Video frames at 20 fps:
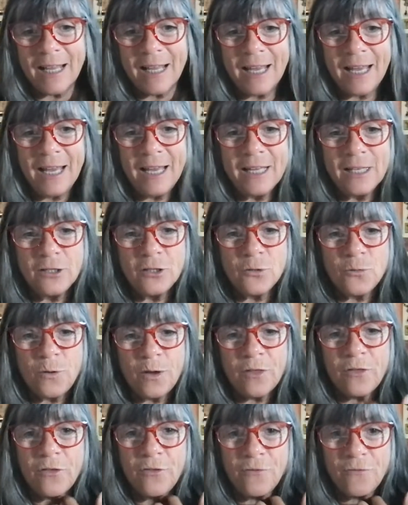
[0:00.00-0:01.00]
kids
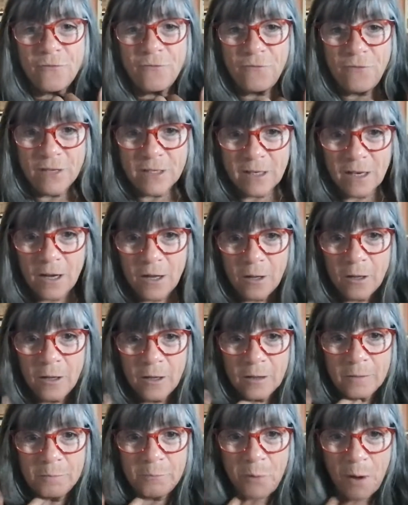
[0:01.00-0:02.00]
with
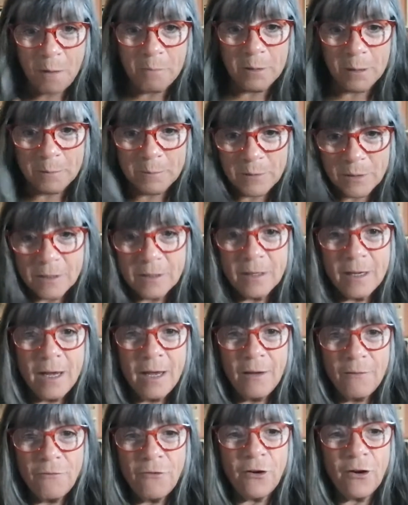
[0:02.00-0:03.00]
physical problems,
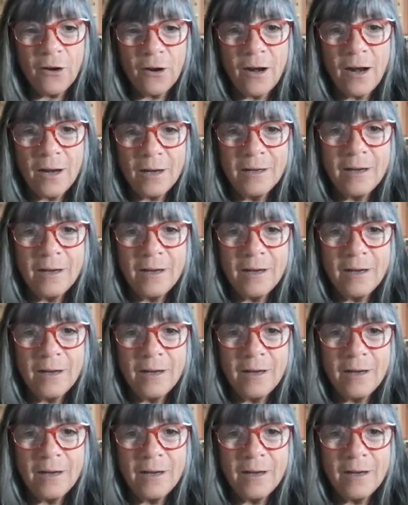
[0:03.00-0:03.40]
for